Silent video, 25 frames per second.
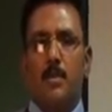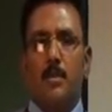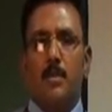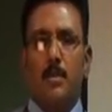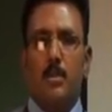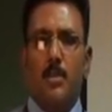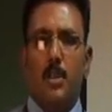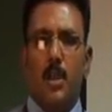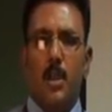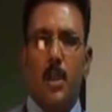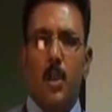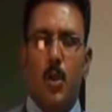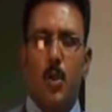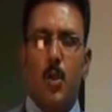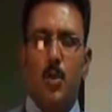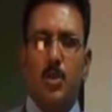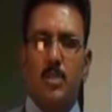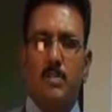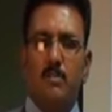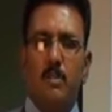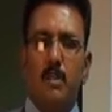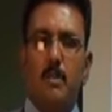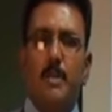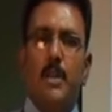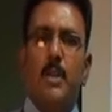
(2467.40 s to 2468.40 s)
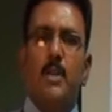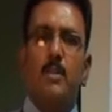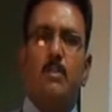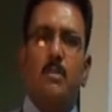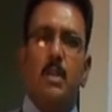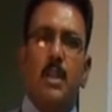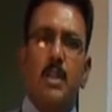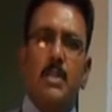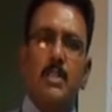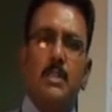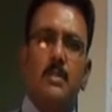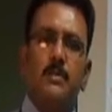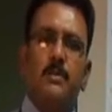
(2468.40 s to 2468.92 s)
So the loans will be
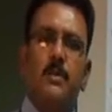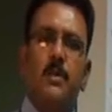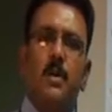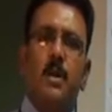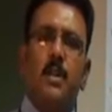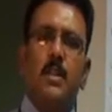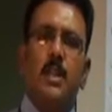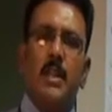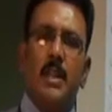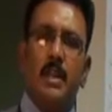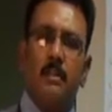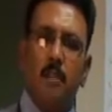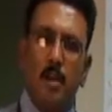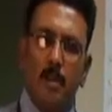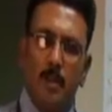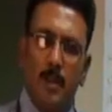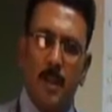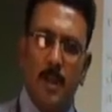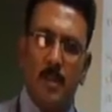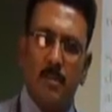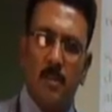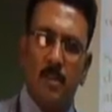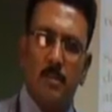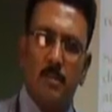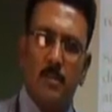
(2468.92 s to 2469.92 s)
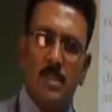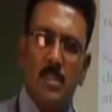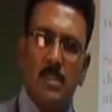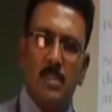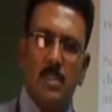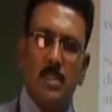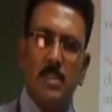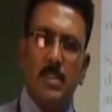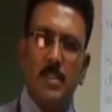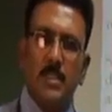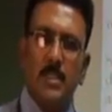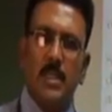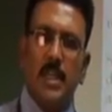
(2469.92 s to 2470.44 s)
utilized for the development of the
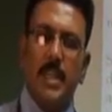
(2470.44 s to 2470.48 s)
business,